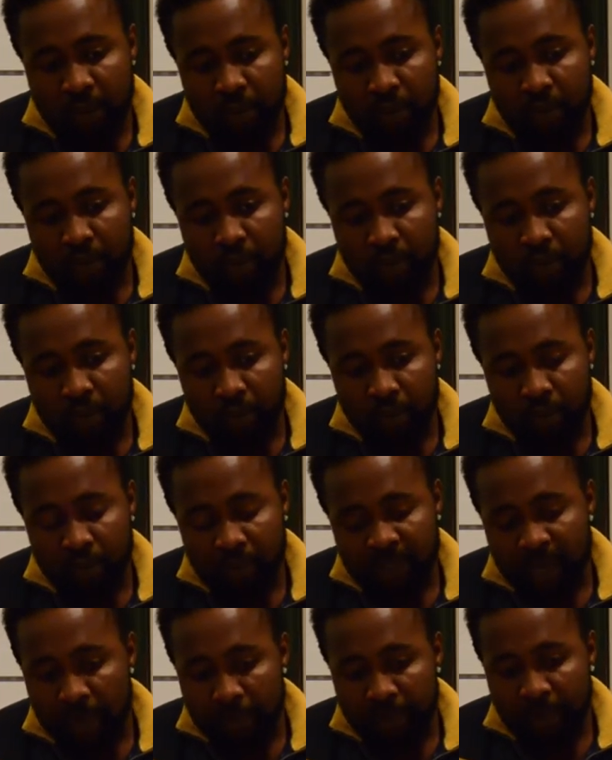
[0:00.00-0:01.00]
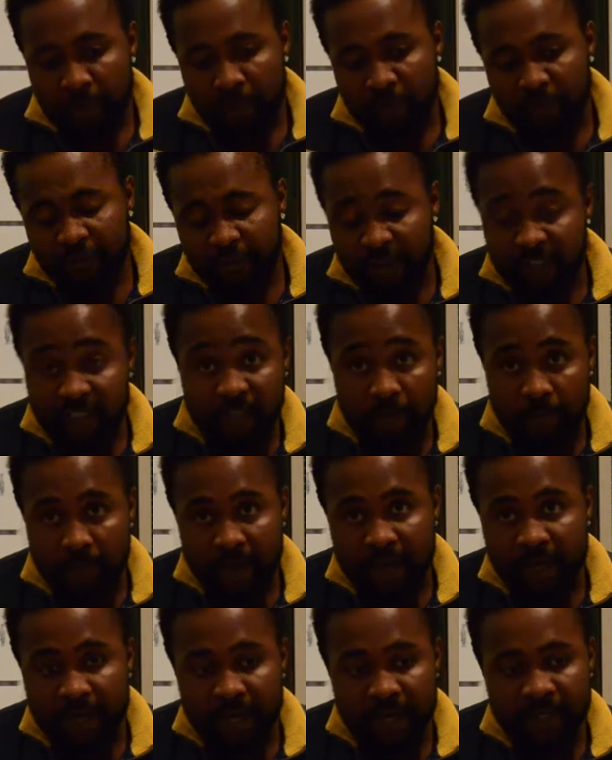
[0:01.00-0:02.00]
we will, some people finish
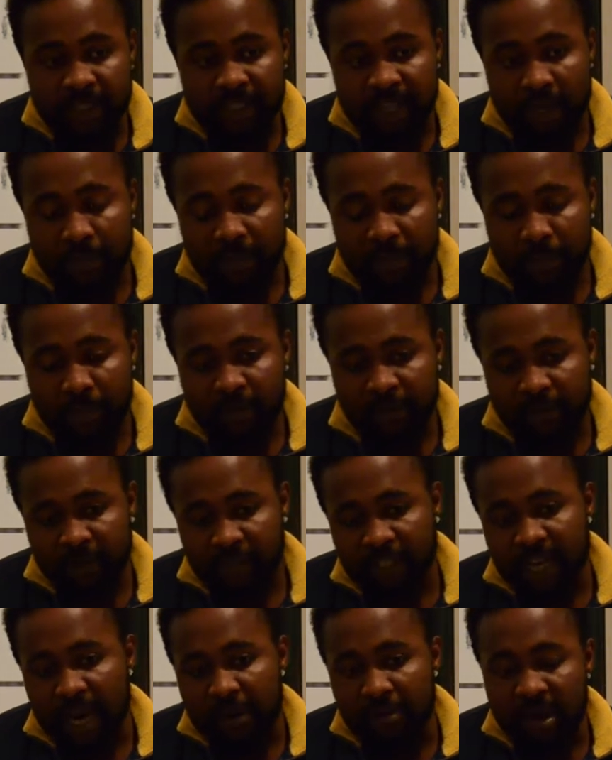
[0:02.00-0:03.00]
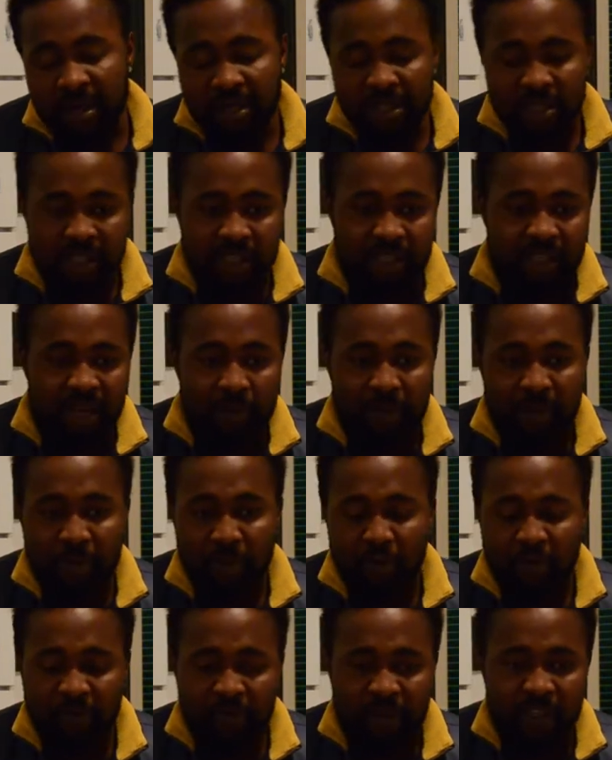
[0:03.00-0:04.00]
depending, some people finish around six, some
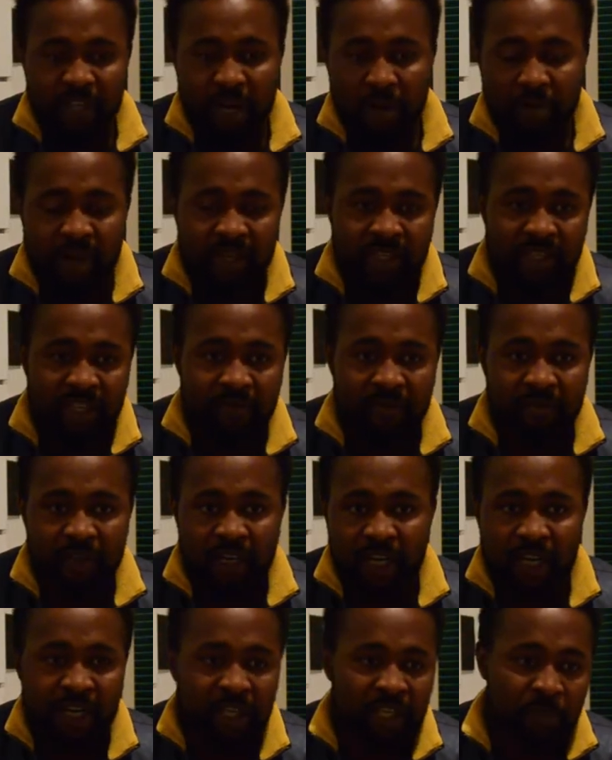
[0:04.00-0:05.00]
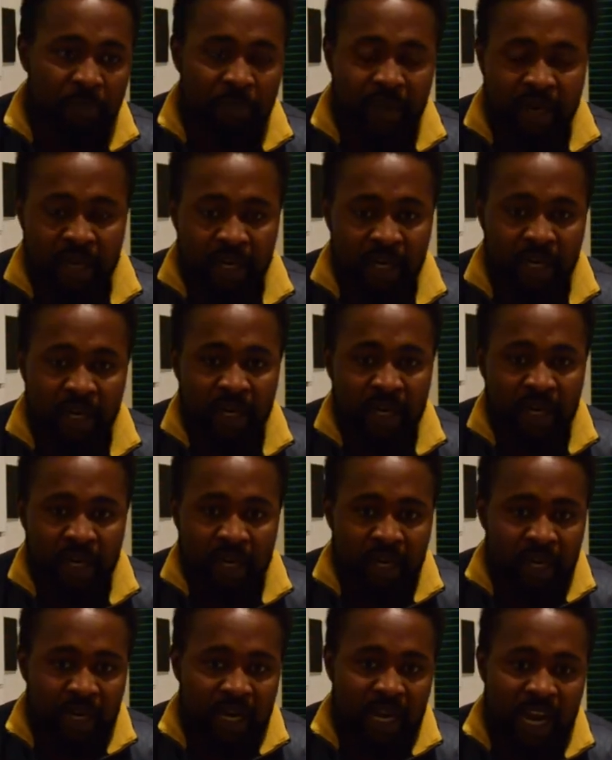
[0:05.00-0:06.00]
people finish around seven, eight, depending
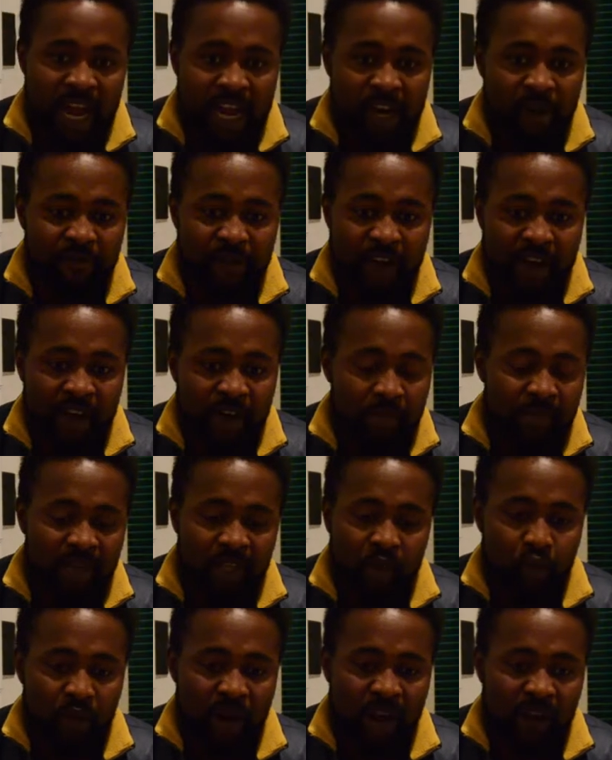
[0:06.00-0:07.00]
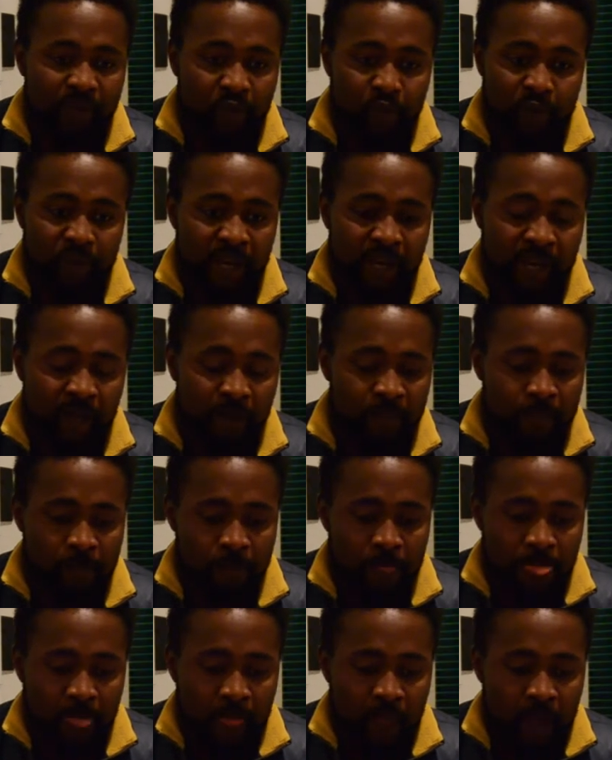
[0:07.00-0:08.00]
the kind of agreement we have with the
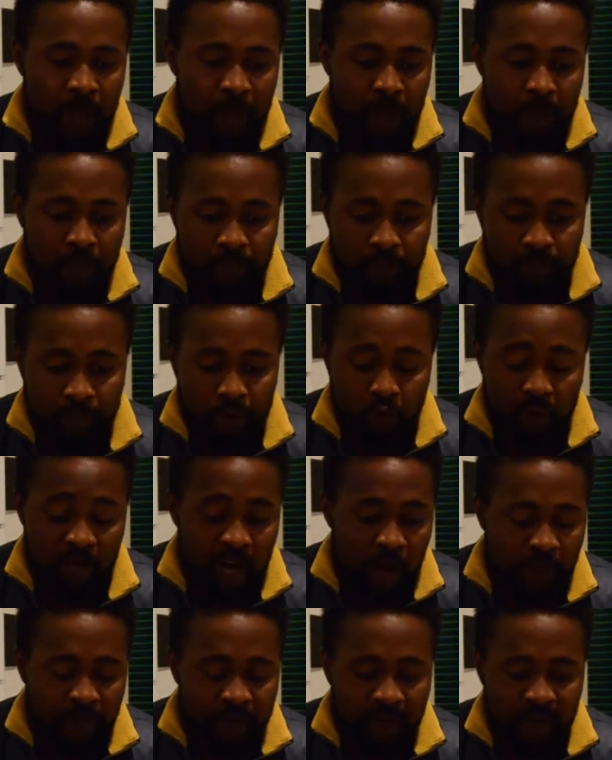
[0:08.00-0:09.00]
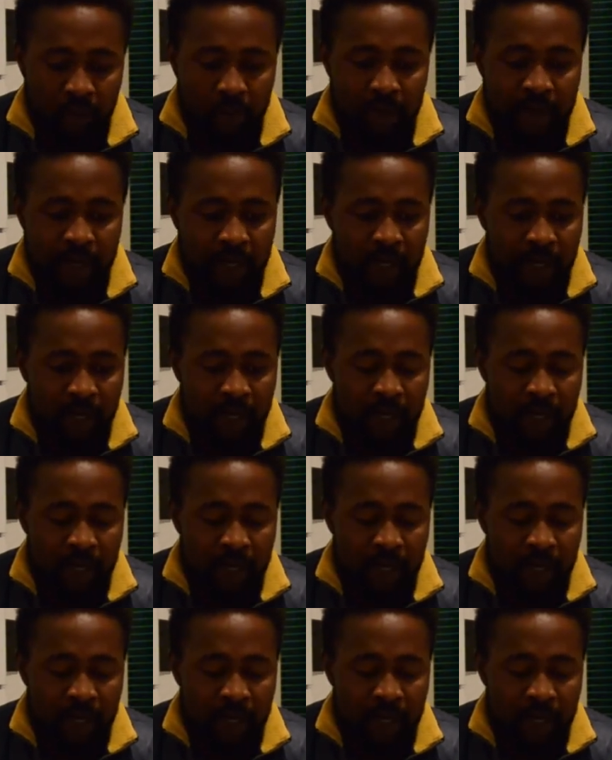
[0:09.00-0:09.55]
um, owner of the work.